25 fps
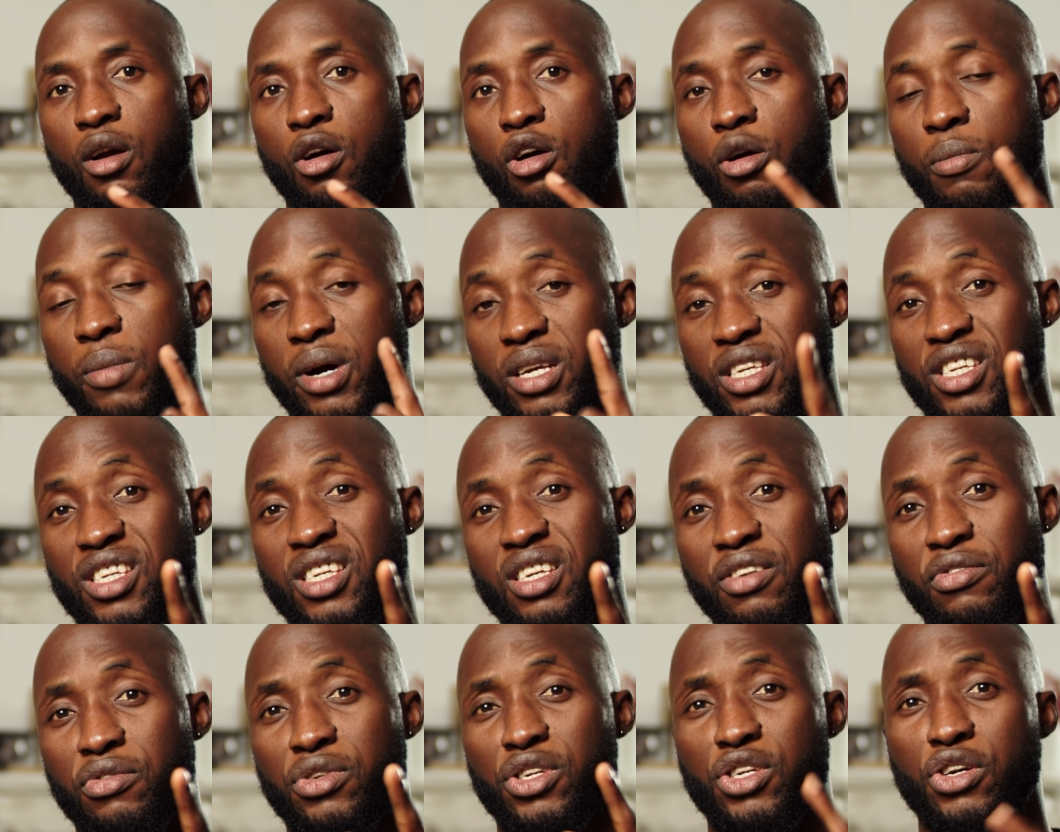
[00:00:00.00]
On my
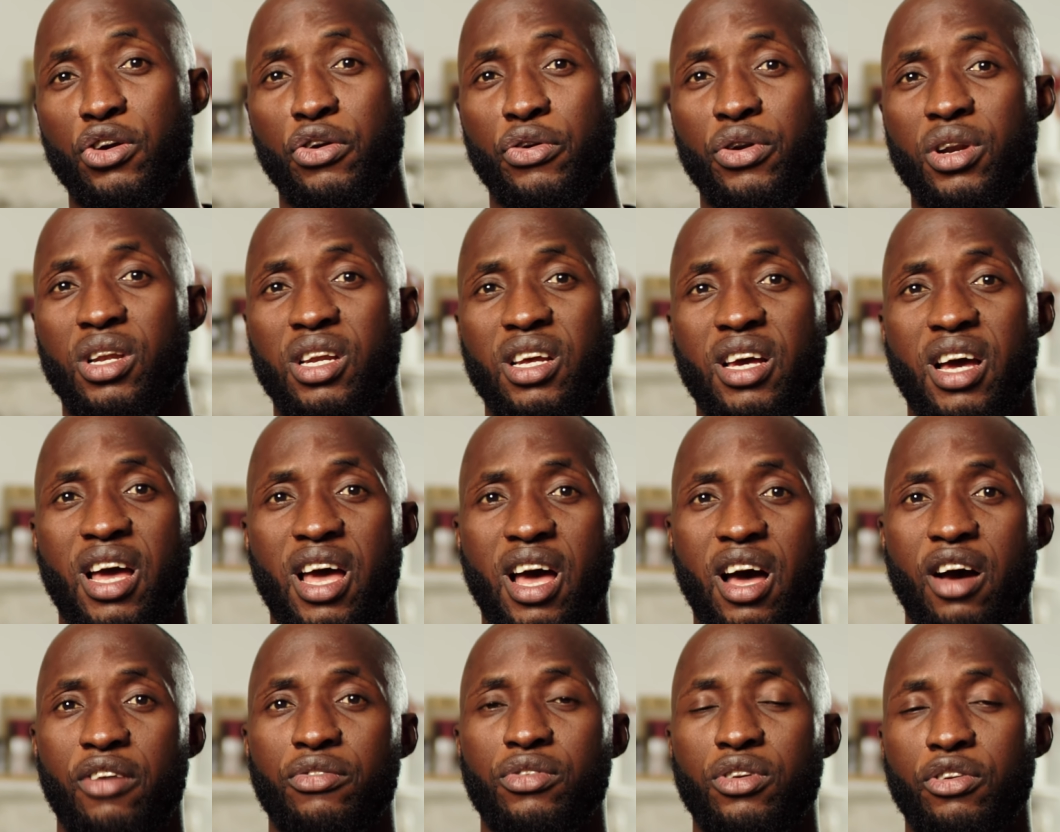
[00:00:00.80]
C70 currently, I
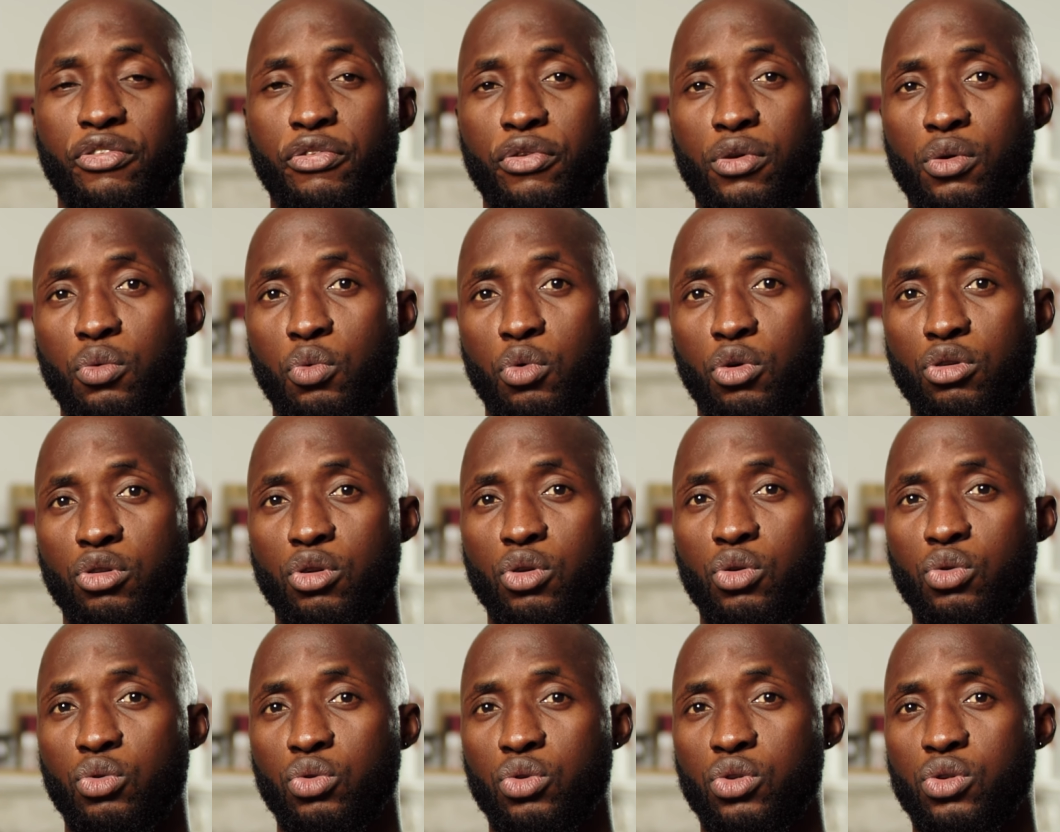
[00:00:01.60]
have the Fieldwood
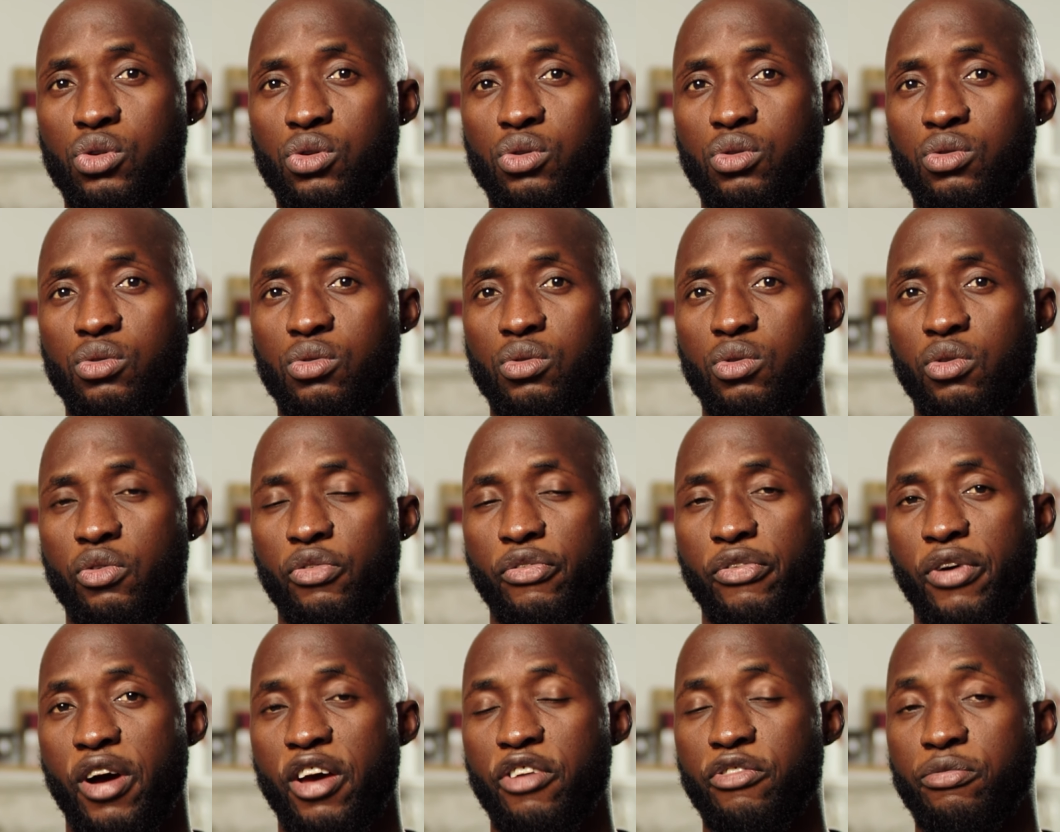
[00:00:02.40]
Loot
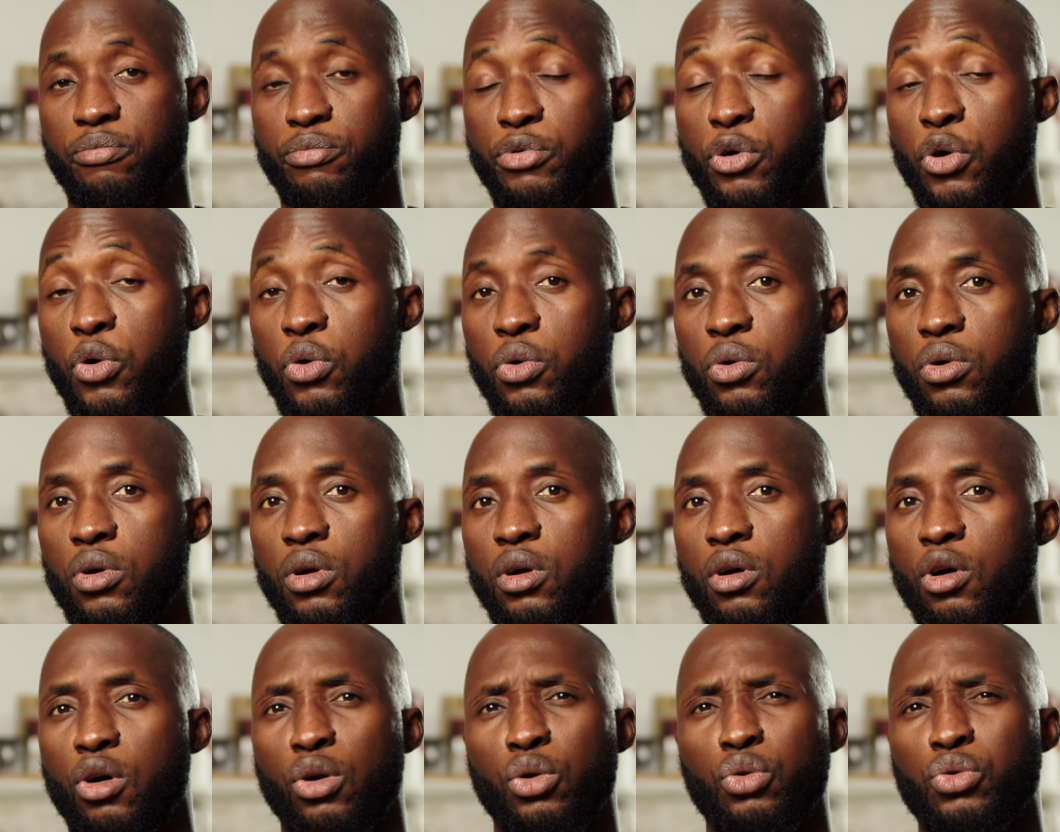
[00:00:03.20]
5 Pro
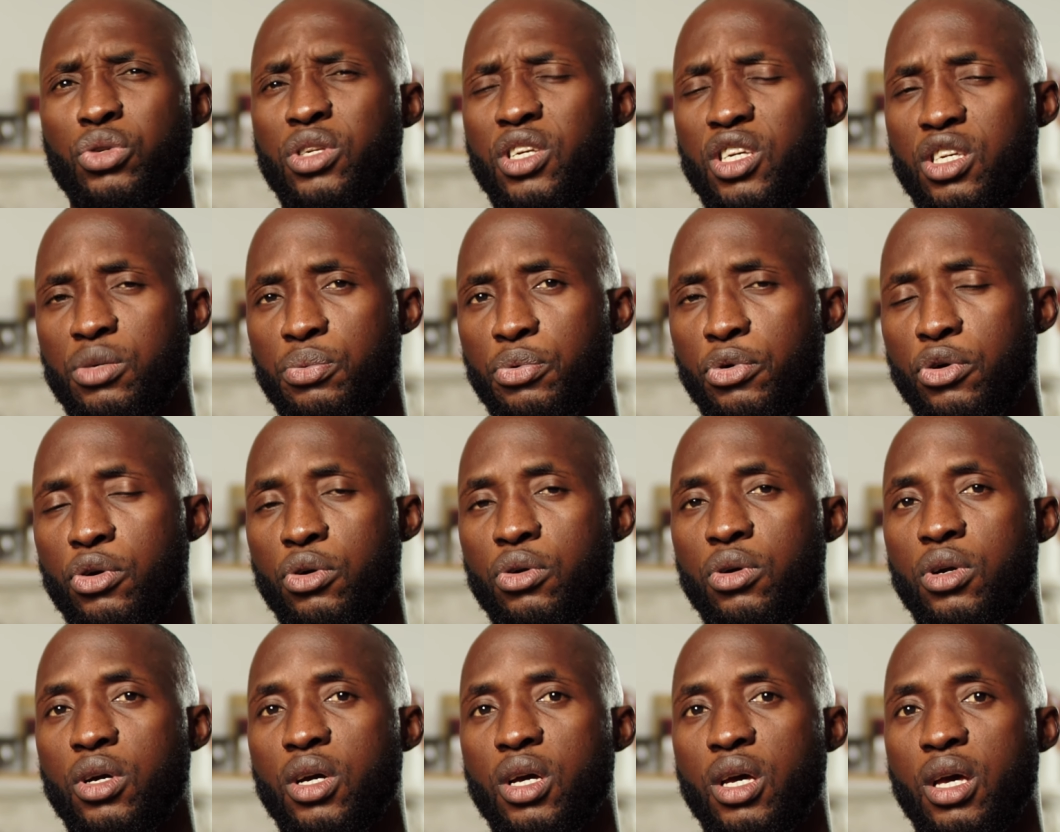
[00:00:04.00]
or Loot 6
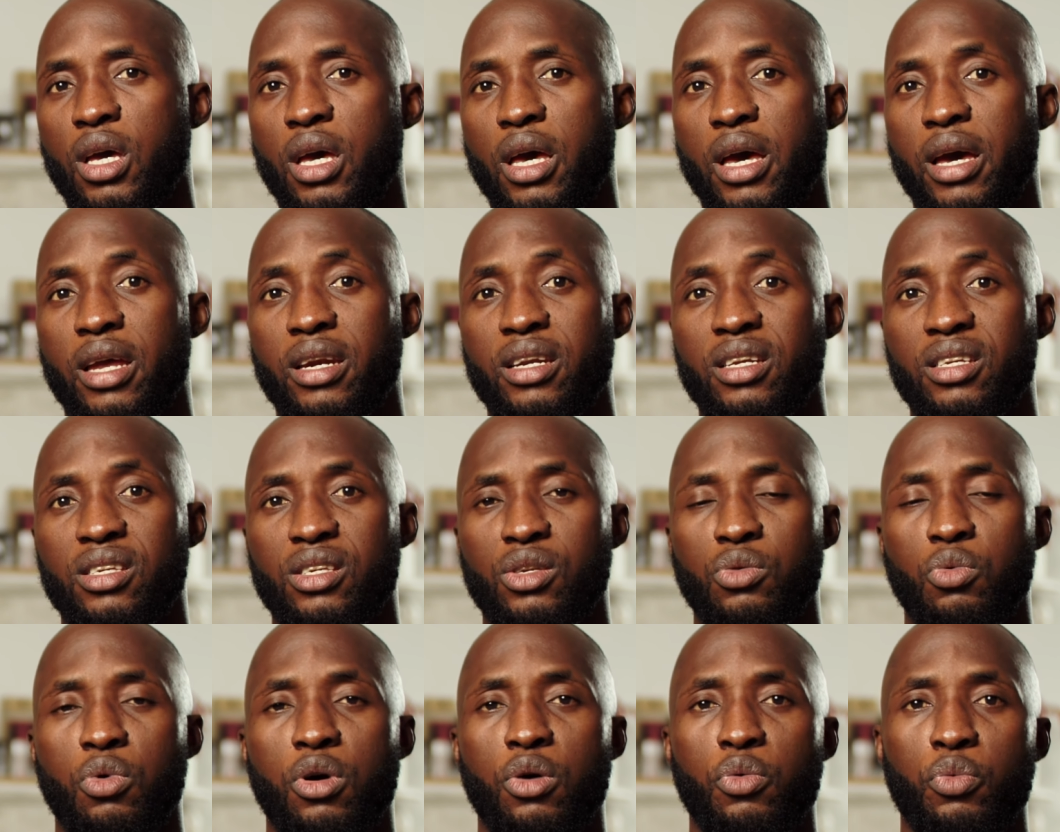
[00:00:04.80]
Pro, and this
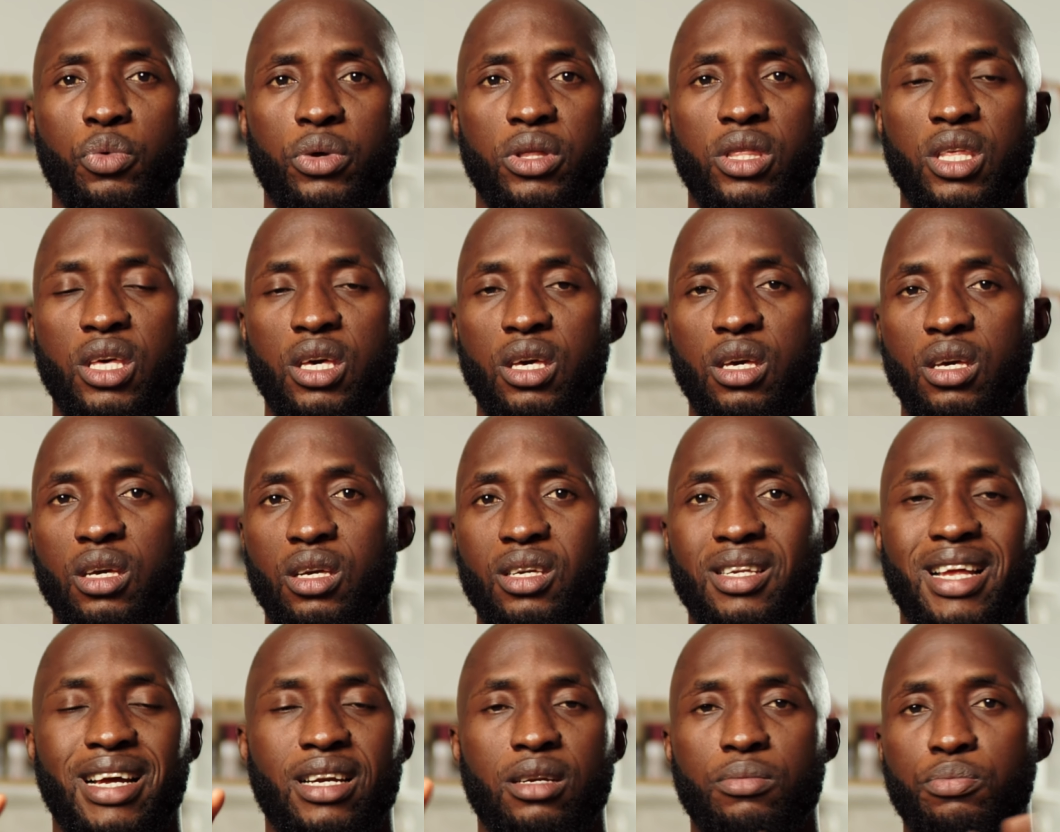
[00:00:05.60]
is the one with
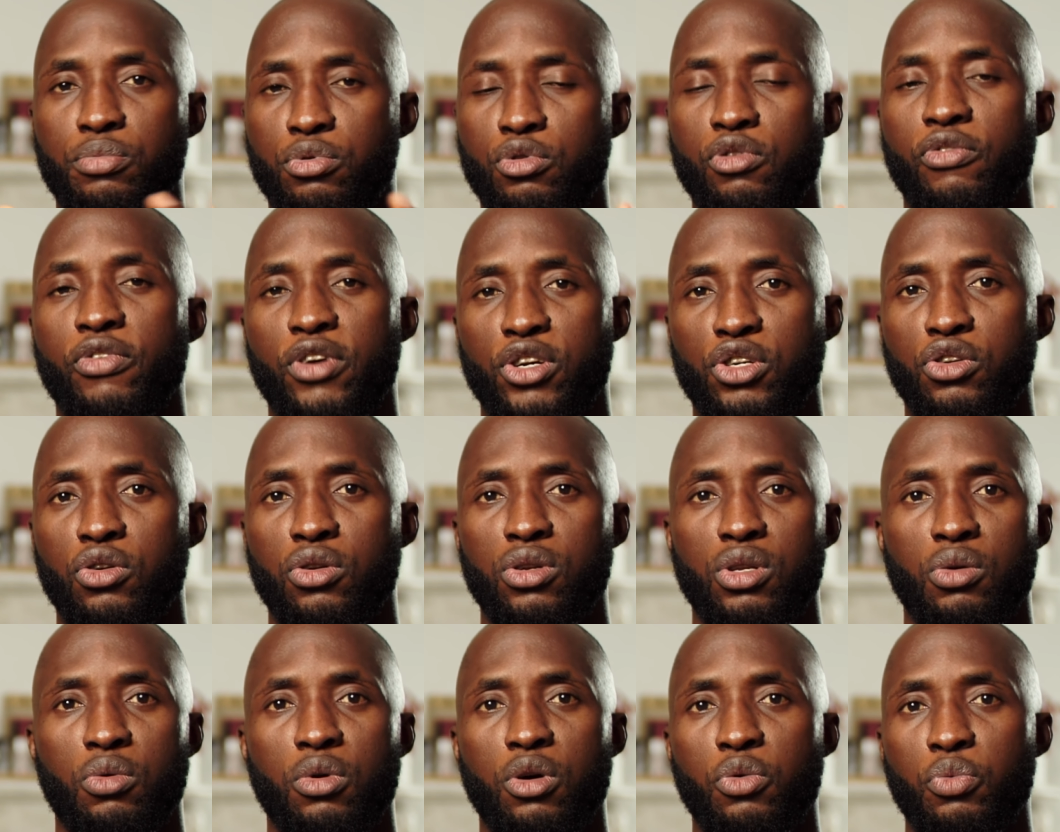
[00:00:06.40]
it's like the Pro
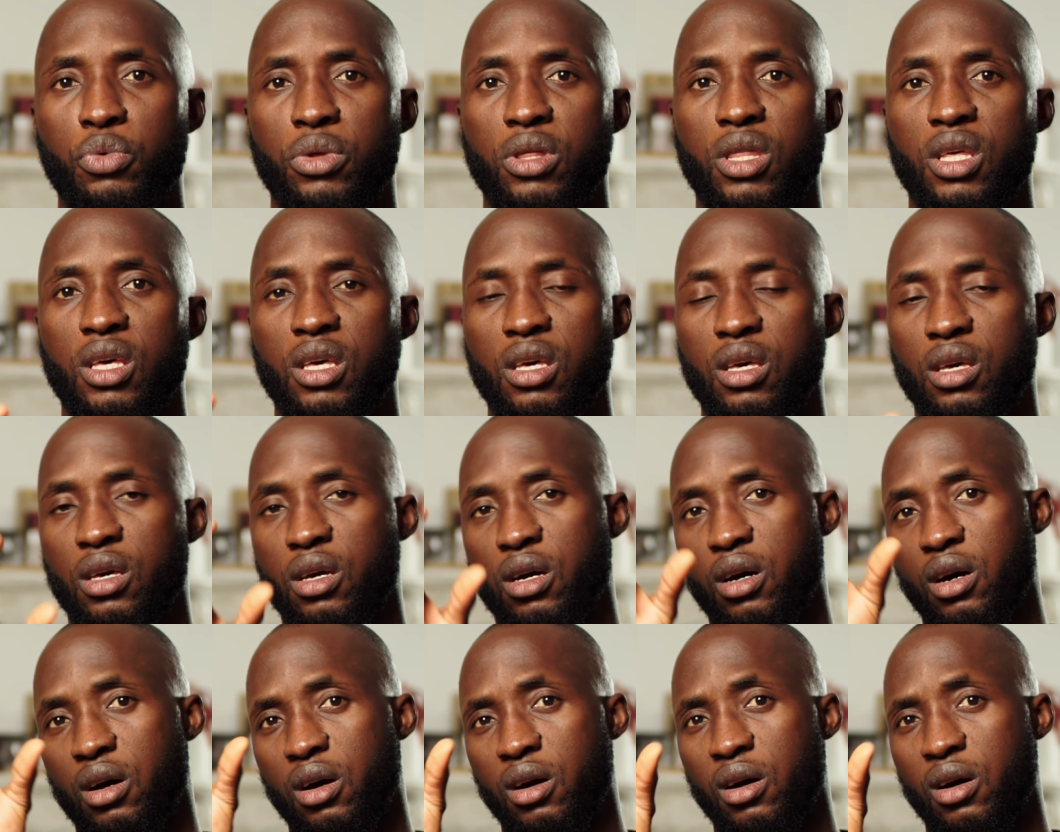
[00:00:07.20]
version, the one with the